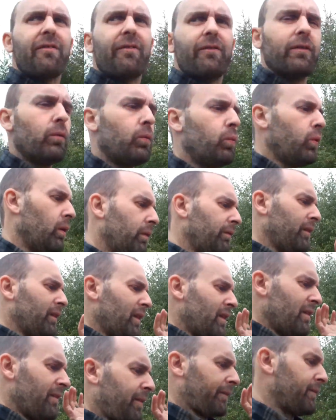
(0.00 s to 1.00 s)
from
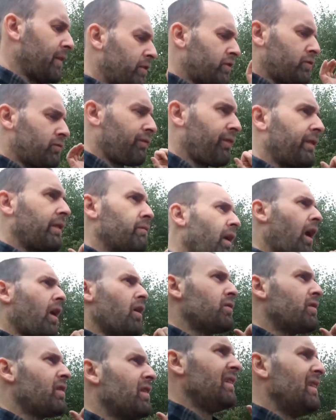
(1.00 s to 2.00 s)
the
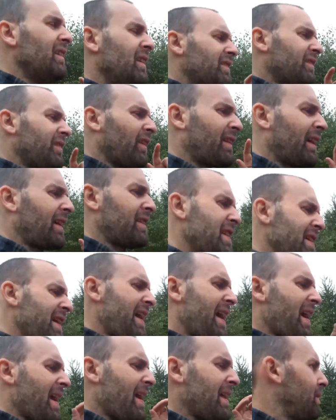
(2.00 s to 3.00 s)
road, so I can actually
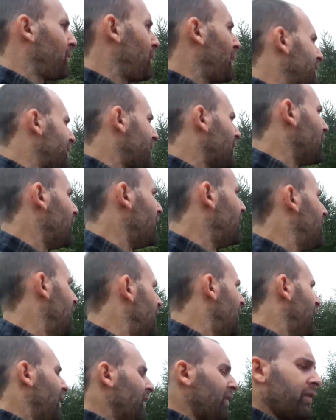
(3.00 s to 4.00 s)
hear the whistle.
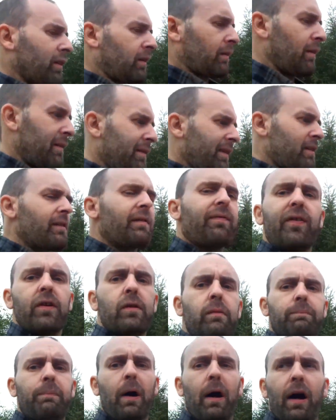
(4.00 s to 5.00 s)
So there's a
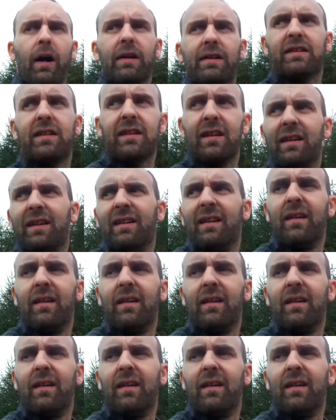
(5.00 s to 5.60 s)
few birds